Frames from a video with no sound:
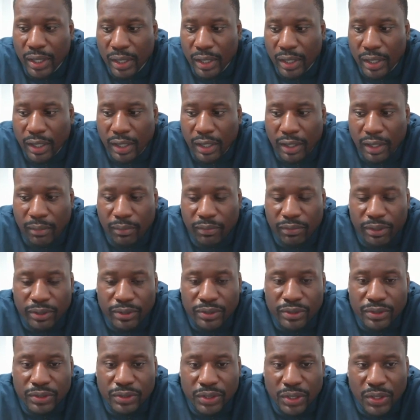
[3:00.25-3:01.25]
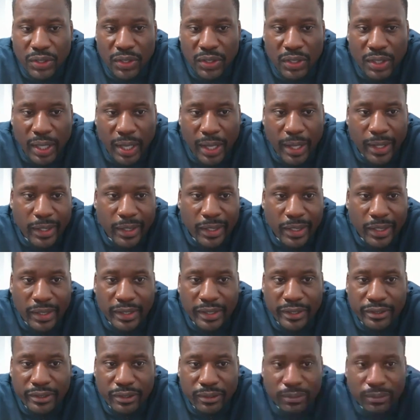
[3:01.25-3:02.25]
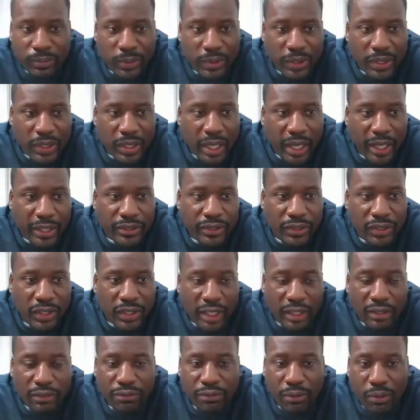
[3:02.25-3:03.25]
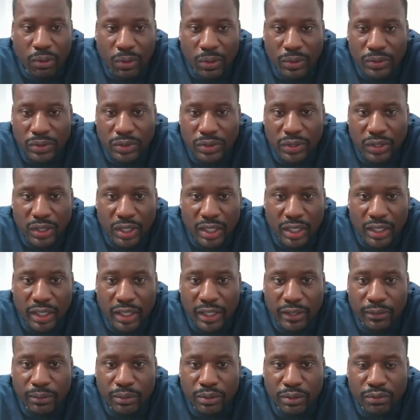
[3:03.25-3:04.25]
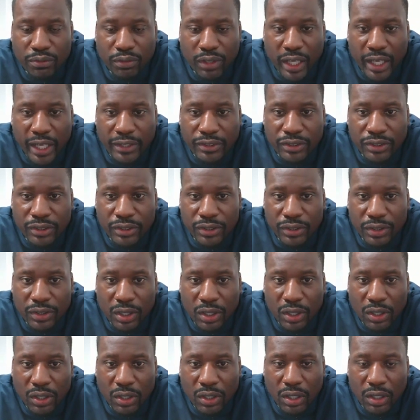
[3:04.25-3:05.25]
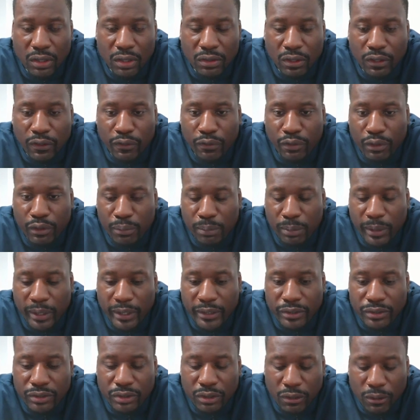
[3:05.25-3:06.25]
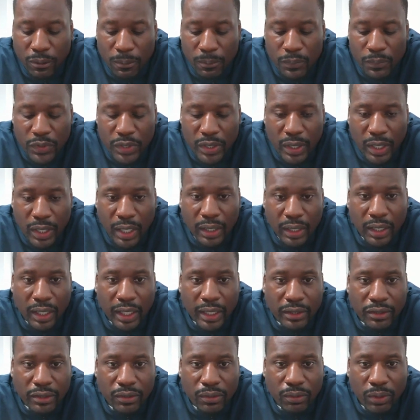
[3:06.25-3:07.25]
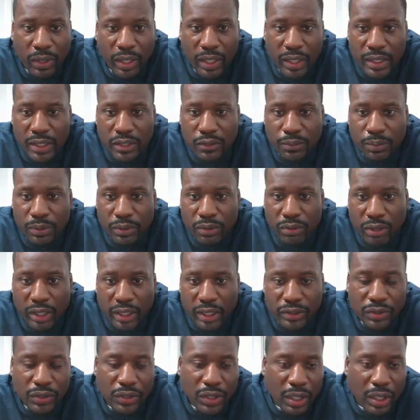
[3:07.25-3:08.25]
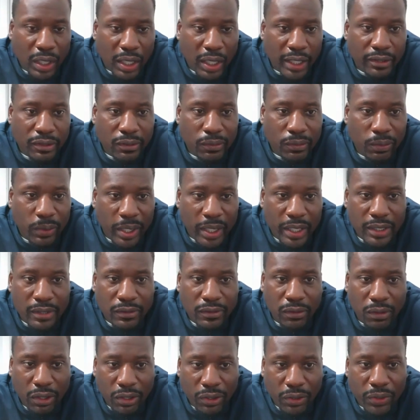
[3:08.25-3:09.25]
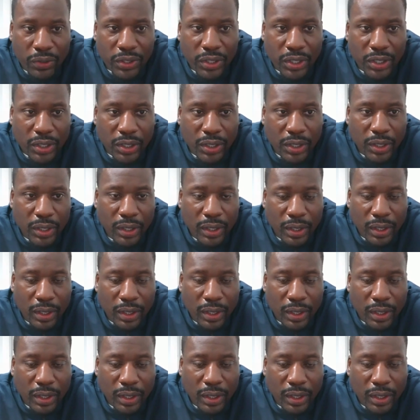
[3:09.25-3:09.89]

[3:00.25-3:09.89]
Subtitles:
versus Indiana, he did some really nice things for us. And he was flashing all over the place. So I like the way he's progressing. I like the way he's learning.